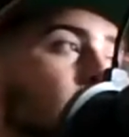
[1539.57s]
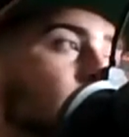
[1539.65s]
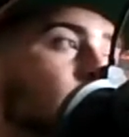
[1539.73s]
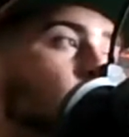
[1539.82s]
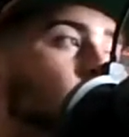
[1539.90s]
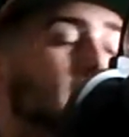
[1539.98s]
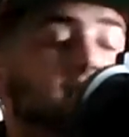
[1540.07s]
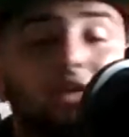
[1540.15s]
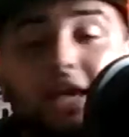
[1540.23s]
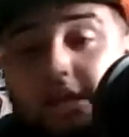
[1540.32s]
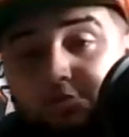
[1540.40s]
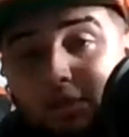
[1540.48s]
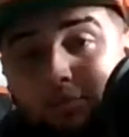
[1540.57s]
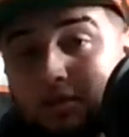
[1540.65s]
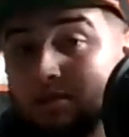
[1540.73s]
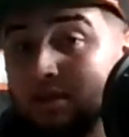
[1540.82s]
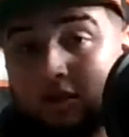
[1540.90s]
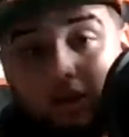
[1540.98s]
whatever the case may be,
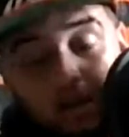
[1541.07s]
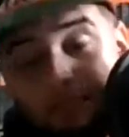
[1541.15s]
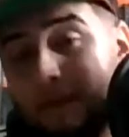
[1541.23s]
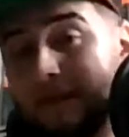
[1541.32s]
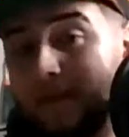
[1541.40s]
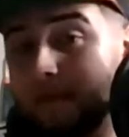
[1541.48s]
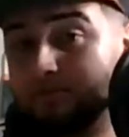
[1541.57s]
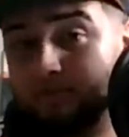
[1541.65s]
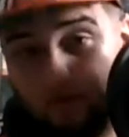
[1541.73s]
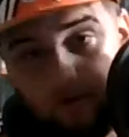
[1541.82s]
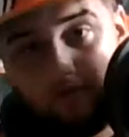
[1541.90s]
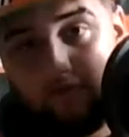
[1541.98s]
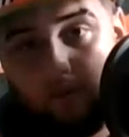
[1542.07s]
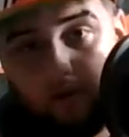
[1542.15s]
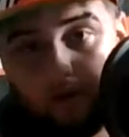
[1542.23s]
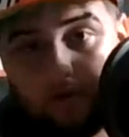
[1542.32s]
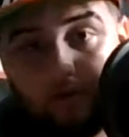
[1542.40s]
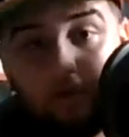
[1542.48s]
they're going to make games fun for
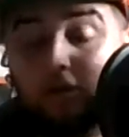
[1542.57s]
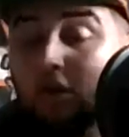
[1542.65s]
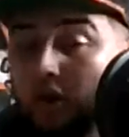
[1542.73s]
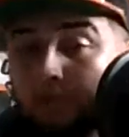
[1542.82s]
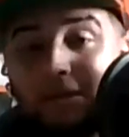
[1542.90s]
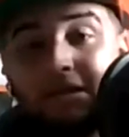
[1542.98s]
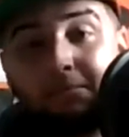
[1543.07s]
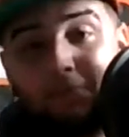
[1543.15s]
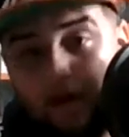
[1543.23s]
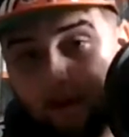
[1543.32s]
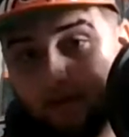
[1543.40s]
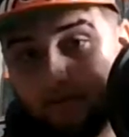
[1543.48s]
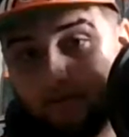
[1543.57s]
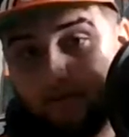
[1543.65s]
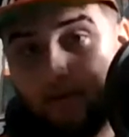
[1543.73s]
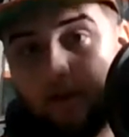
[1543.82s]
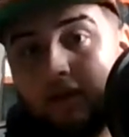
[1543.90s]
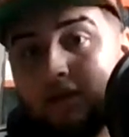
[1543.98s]
us. They're going to be competitive.
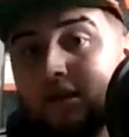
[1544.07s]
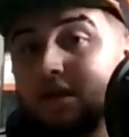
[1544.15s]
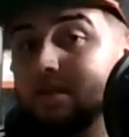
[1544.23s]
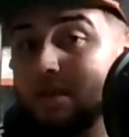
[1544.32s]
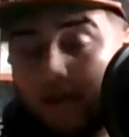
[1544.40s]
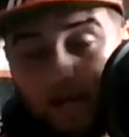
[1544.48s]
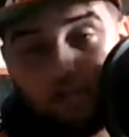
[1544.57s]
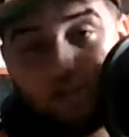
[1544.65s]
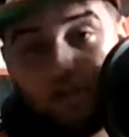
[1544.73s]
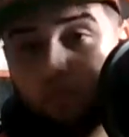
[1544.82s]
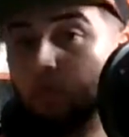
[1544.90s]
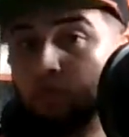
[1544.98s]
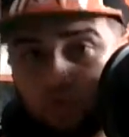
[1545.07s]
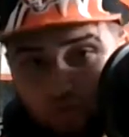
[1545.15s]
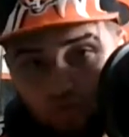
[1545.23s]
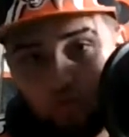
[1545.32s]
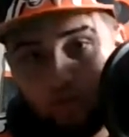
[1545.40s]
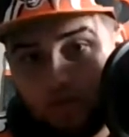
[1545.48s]
And then next year, we'll
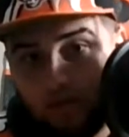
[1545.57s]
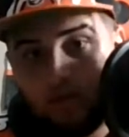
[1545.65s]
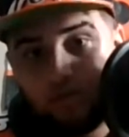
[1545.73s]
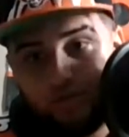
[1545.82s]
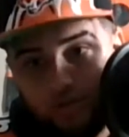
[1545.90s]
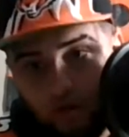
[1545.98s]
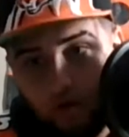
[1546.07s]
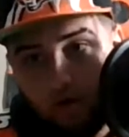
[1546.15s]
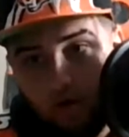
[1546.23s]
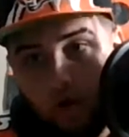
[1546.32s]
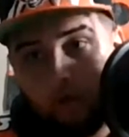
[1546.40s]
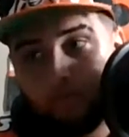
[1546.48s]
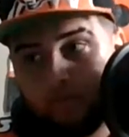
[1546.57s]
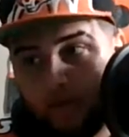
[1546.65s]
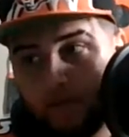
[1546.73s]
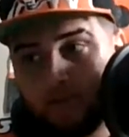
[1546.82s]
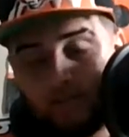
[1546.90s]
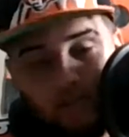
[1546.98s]
truly assert our
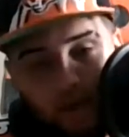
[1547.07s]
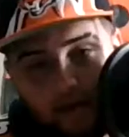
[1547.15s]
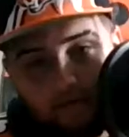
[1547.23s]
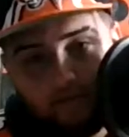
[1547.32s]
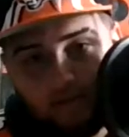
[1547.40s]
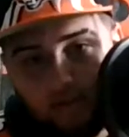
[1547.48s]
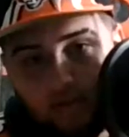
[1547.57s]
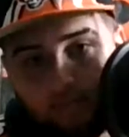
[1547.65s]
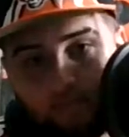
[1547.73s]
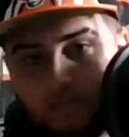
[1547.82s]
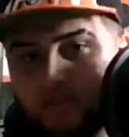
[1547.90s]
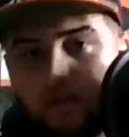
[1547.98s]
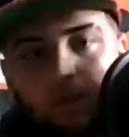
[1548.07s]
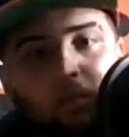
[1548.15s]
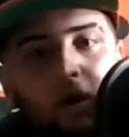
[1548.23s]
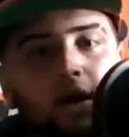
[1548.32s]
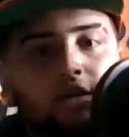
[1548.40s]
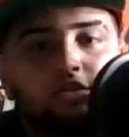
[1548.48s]
place in the AFC. Some
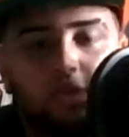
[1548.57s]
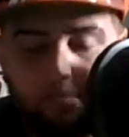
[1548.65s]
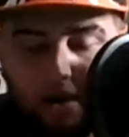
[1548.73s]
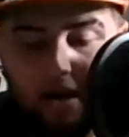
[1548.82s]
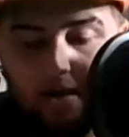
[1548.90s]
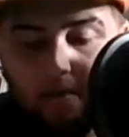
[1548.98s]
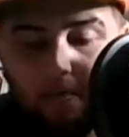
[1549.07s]
way, somehow.